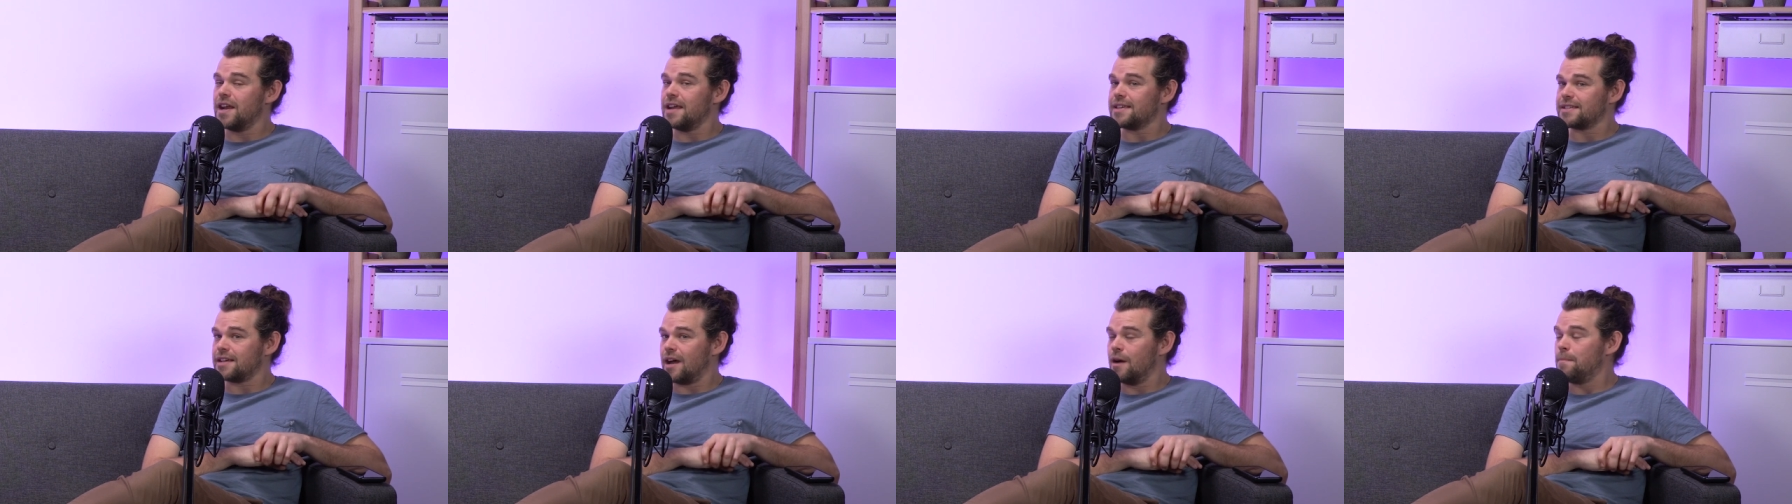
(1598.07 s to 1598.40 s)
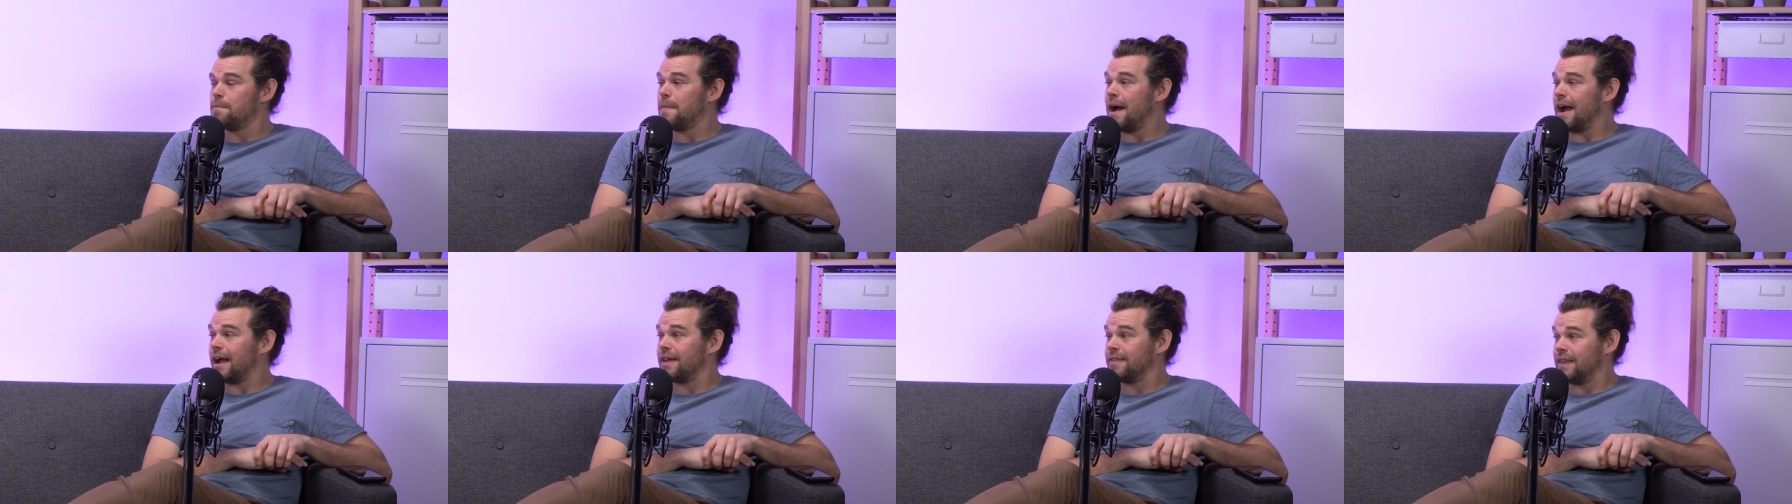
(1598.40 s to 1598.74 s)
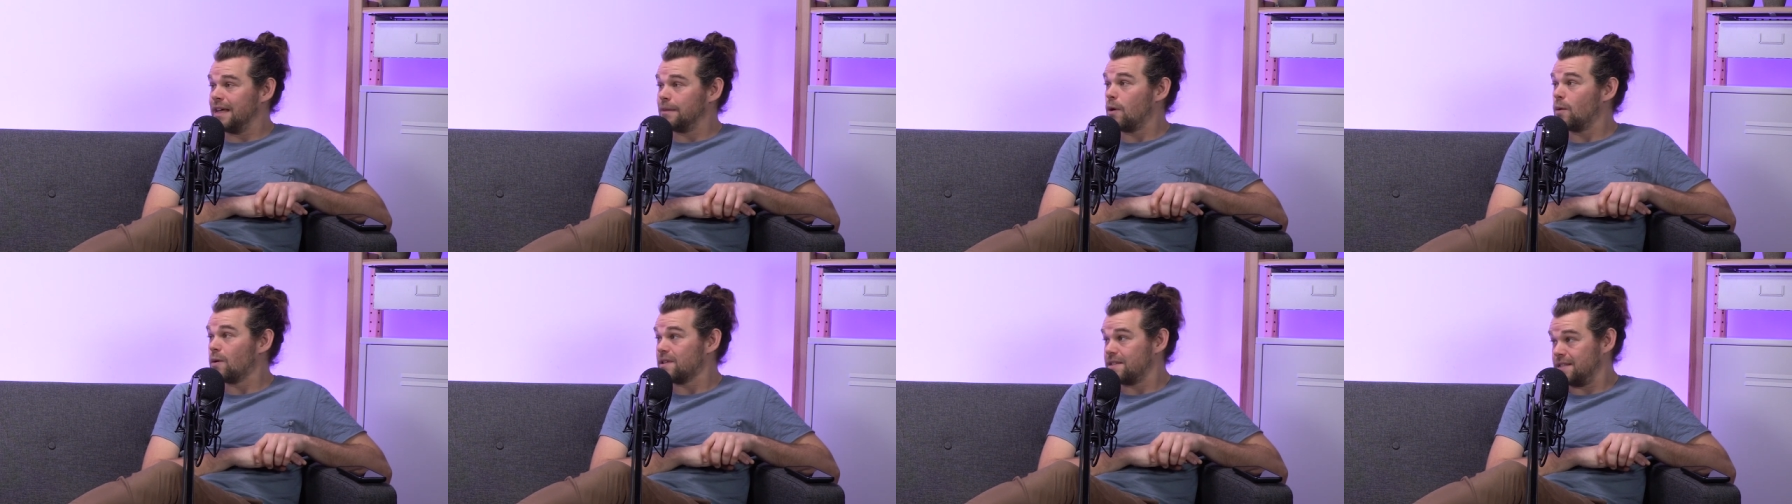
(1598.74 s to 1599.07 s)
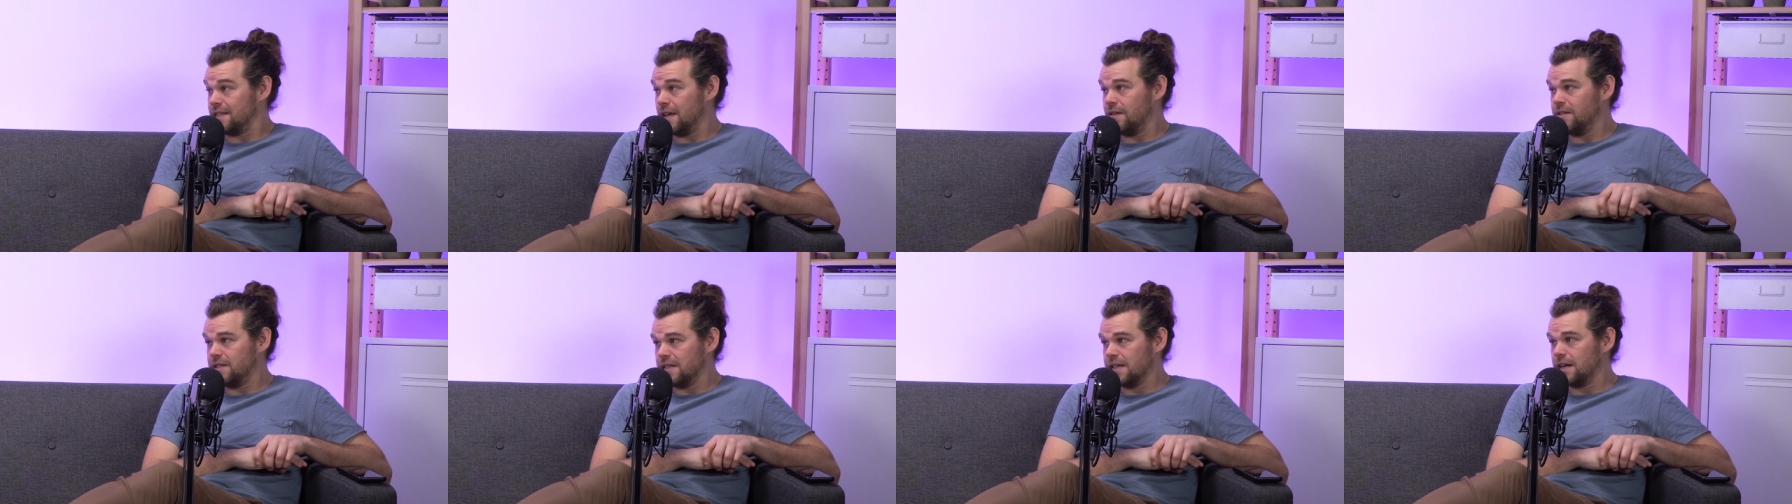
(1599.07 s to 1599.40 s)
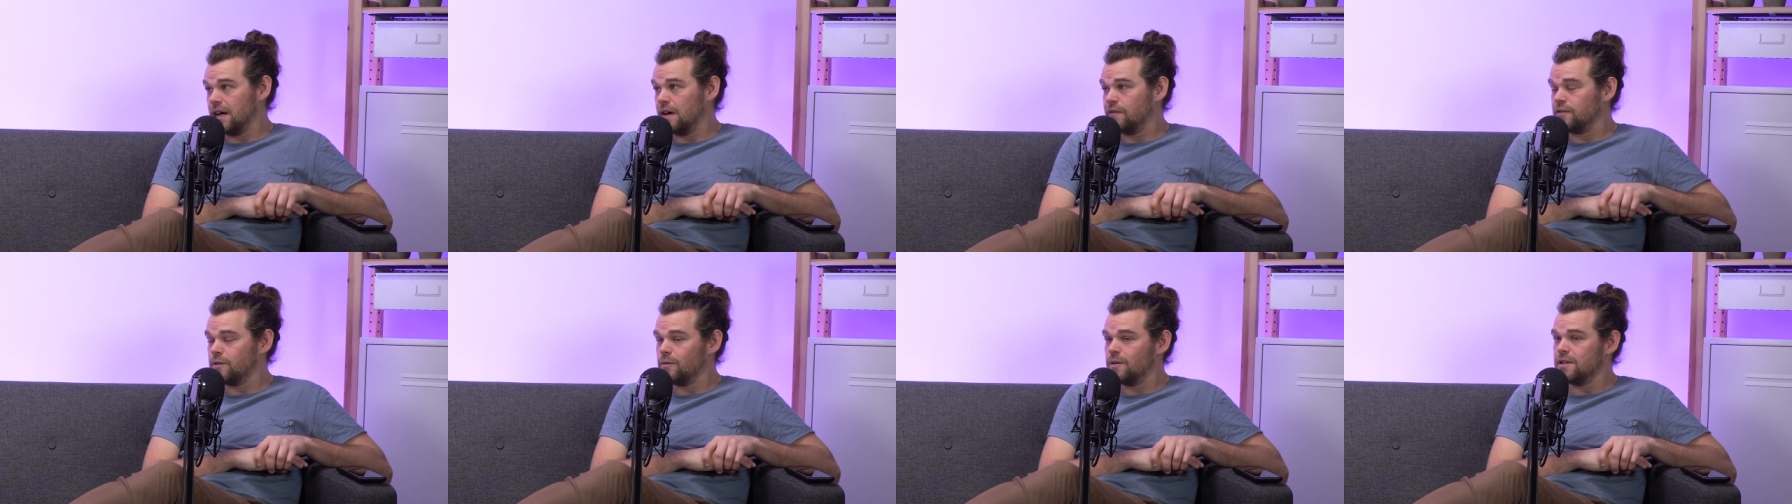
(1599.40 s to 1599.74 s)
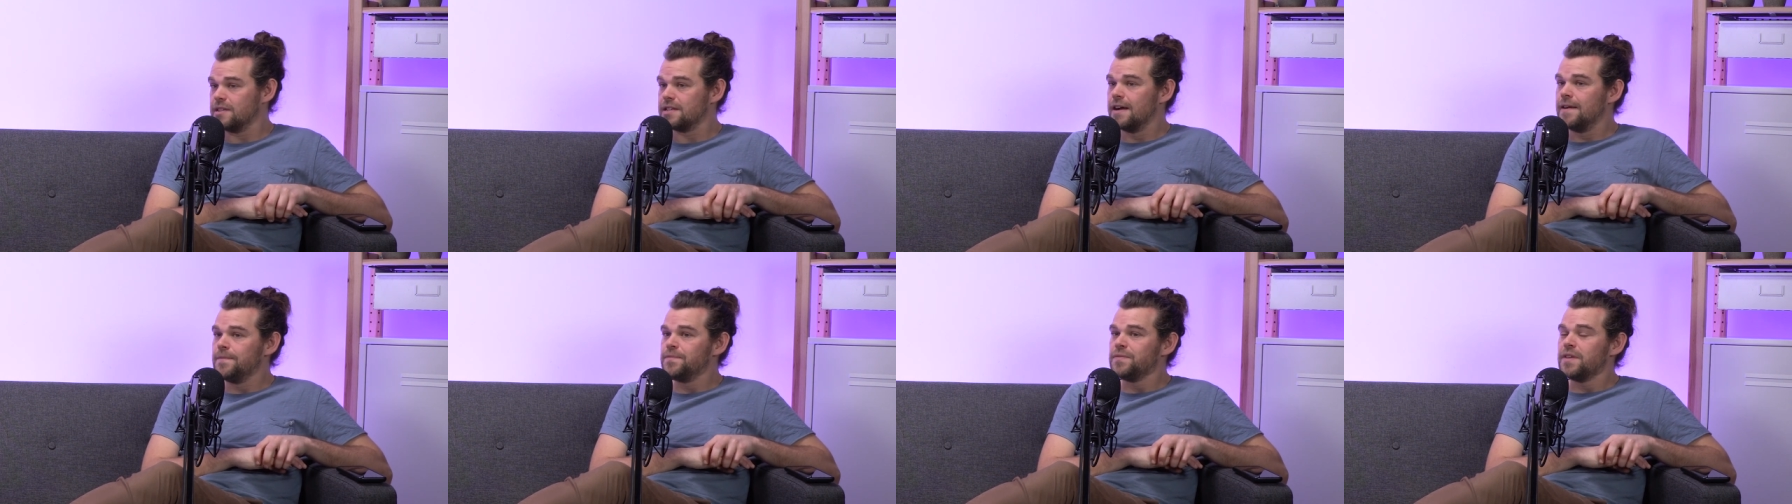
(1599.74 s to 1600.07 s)
then let's come back and think about what Cirie did
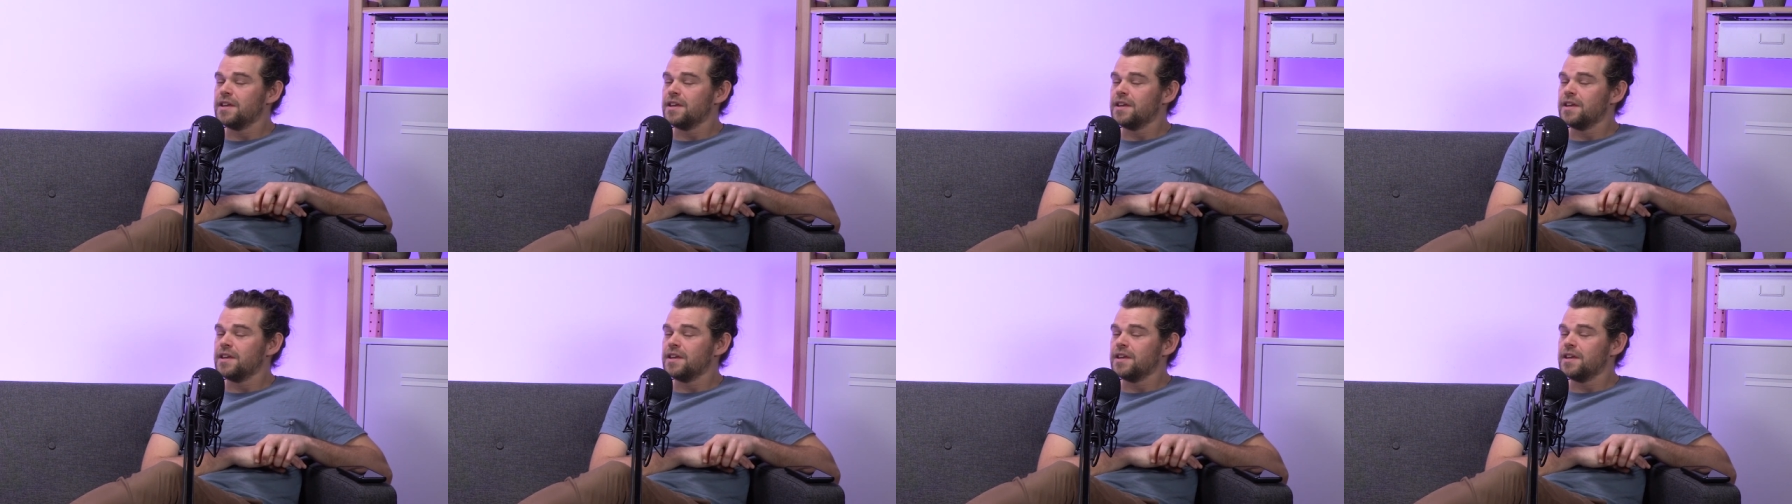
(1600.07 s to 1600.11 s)
afterwards.